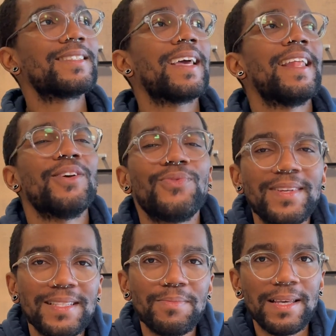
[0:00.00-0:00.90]
And the
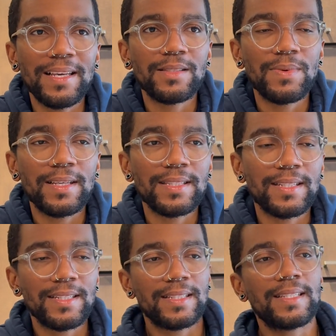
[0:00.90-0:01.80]
reason being is because
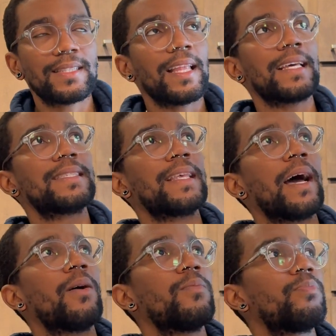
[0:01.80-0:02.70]
there's this like
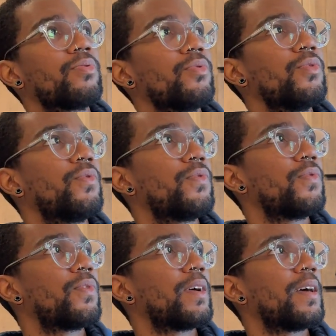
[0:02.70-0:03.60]

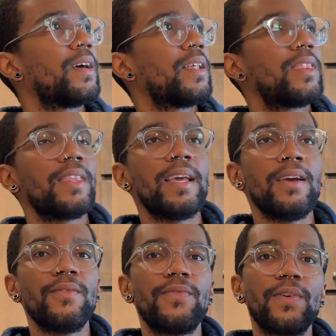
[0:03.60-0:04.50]
soundproof
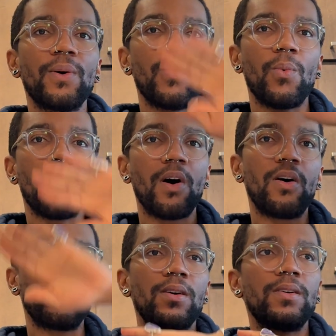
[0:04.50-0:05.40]
thing for the
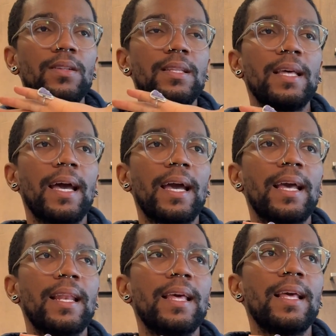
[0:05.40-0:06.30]
wall
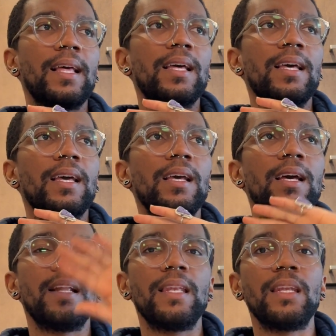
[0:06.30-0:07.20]
that
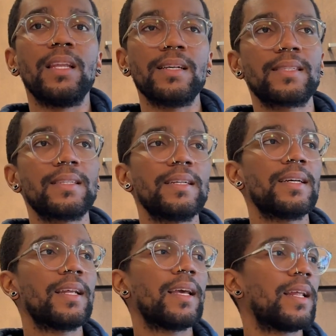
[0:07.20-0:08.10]
looks
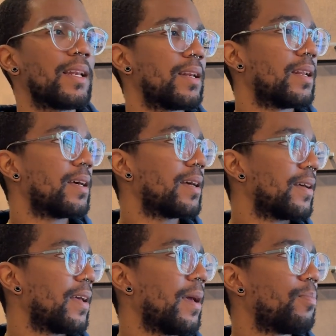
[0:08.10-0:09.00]
good and
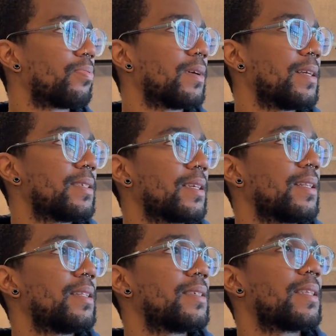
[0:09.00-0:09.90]
it brings
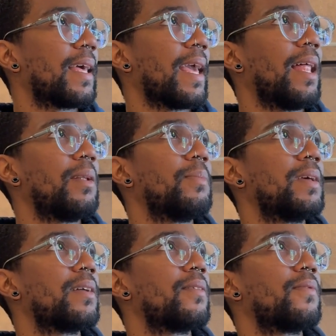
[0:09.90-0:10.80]
in this like
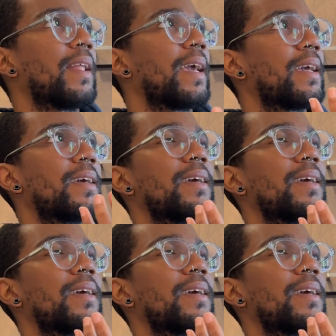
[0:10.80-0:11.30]
element of like